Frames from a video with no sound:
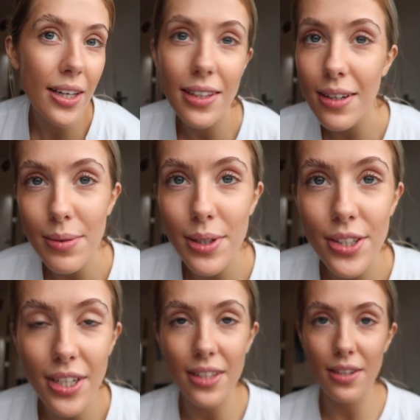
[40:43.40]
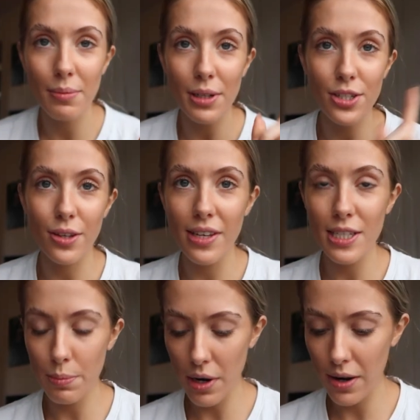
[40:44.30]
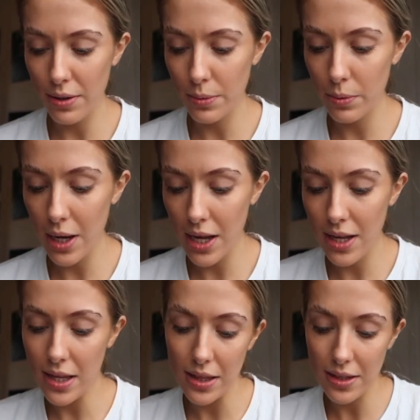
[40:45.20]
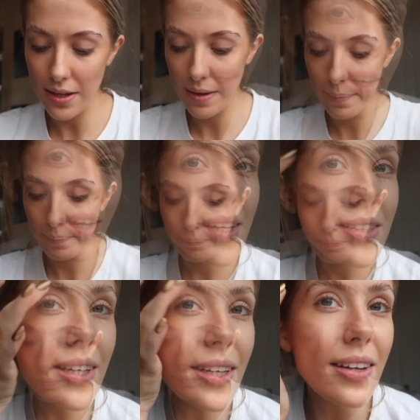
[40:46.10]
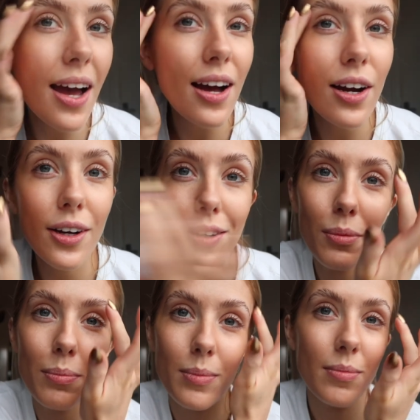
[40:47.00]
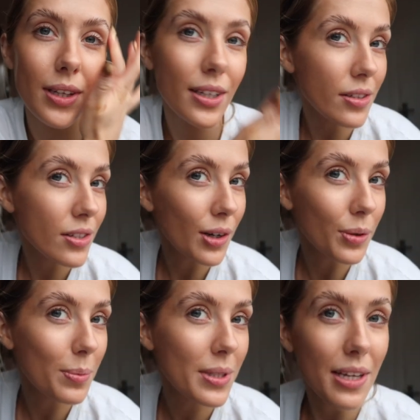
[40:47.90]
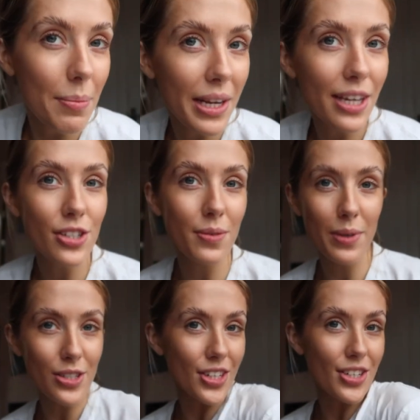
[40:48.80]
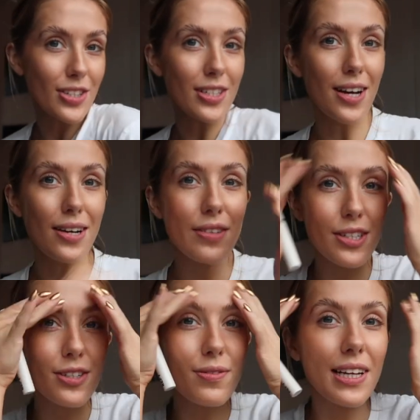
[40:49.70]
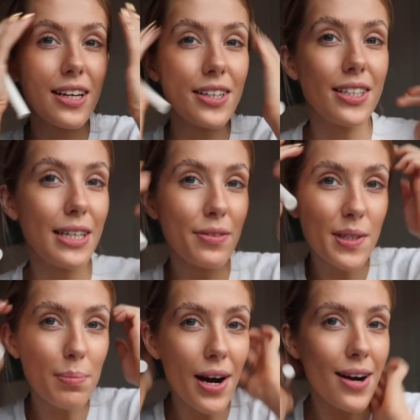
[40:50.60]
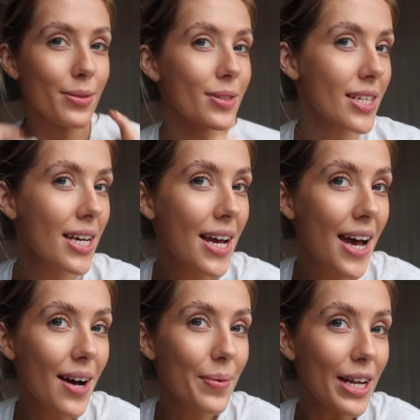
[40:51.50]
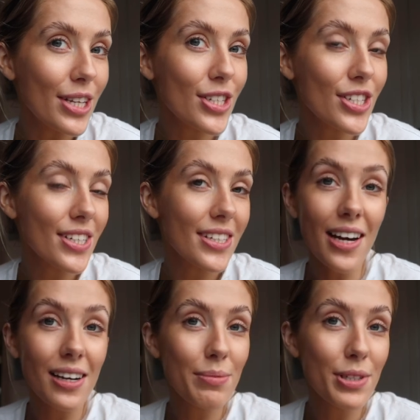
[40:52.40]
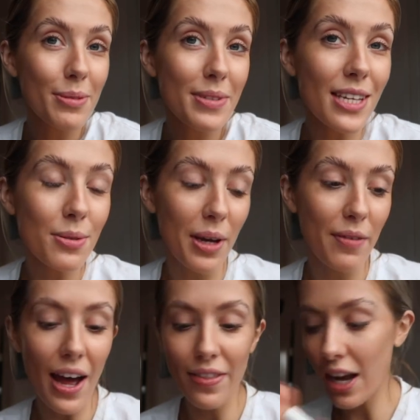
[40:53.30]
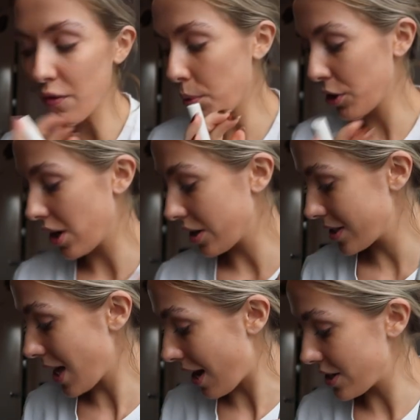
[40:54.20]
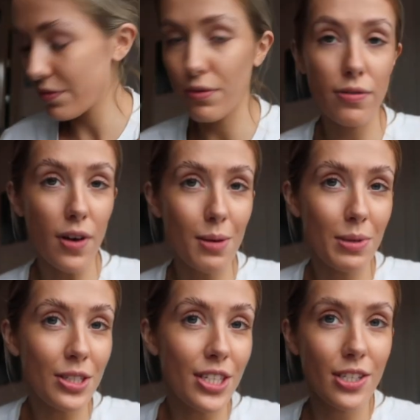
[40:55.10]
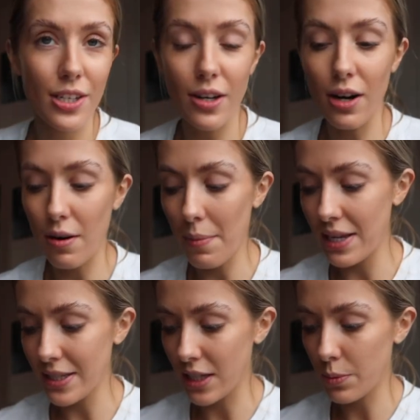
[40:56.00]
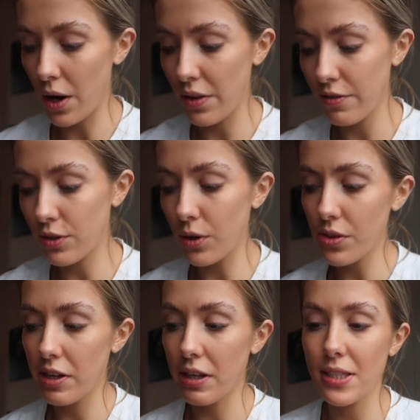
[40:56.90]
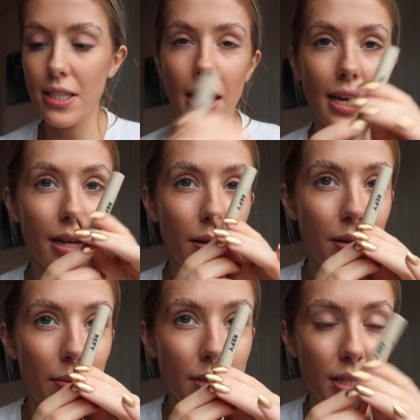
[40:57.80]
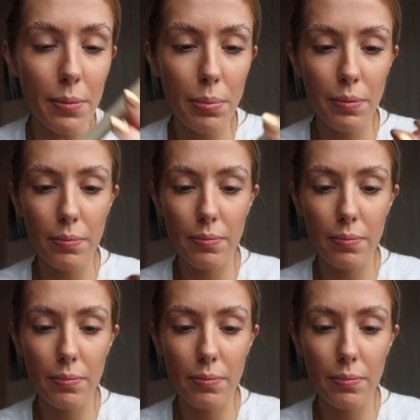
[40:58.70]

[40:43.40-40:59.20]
and that one. And then I'm gonna do this brow as well. It's like an at-home like sculpt lamination, which I just love. It just really kind of lifts the brows, which yeah, I'm just obsessed with. And the other products that Refi Beauty do are amazing as well. They've got this like dip